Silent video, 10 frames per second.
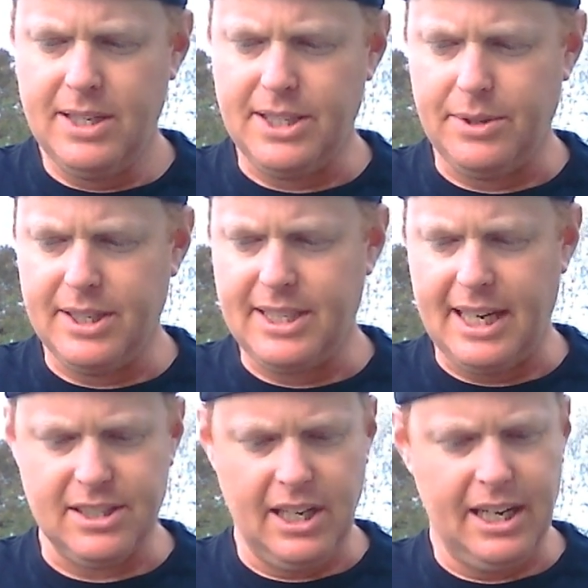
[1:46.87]
See what this
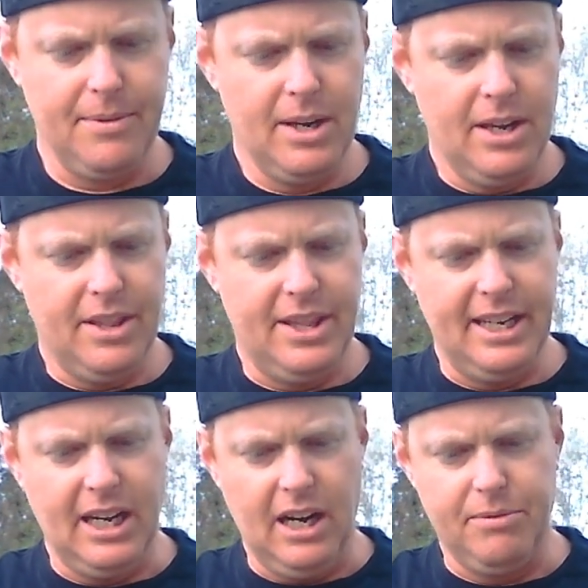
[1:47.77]
tastes like.
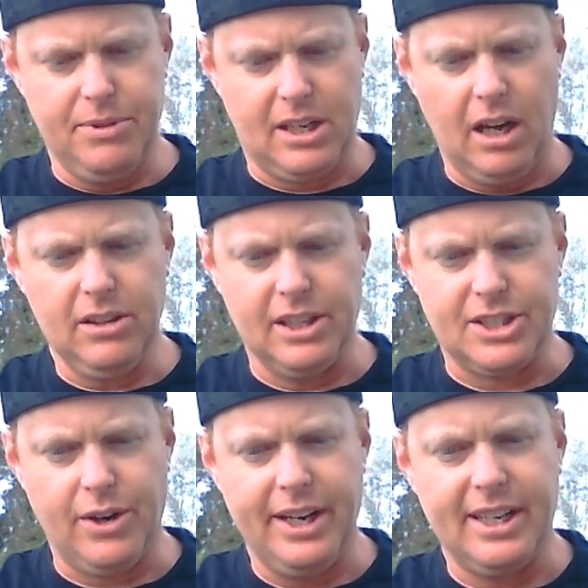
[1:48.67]
The, uh, the color
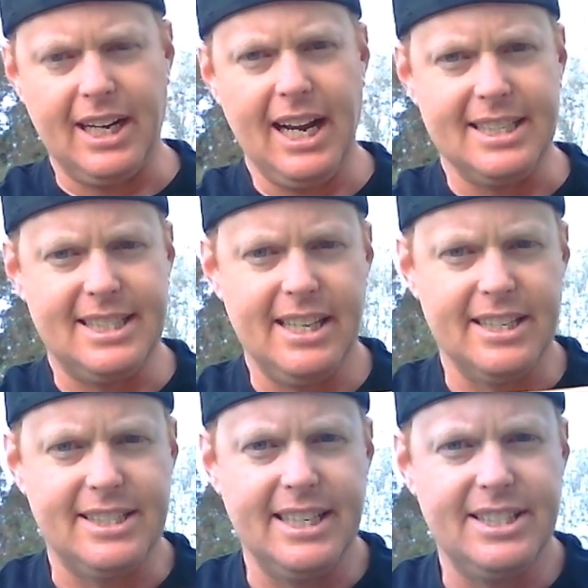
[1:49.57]
looks great. You can kind of see
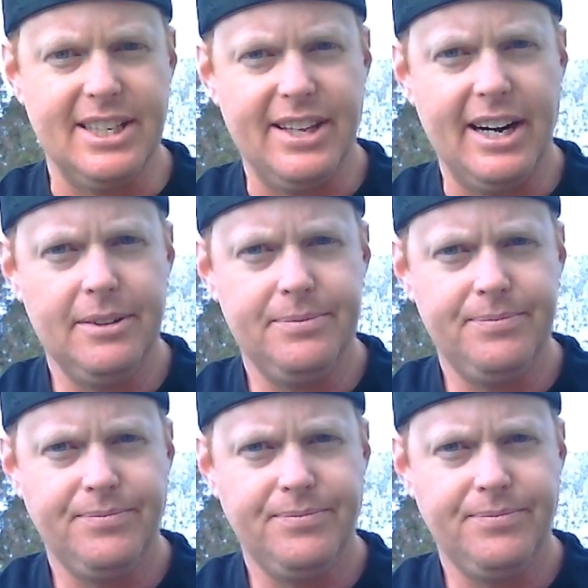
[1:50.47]
the seeds in there.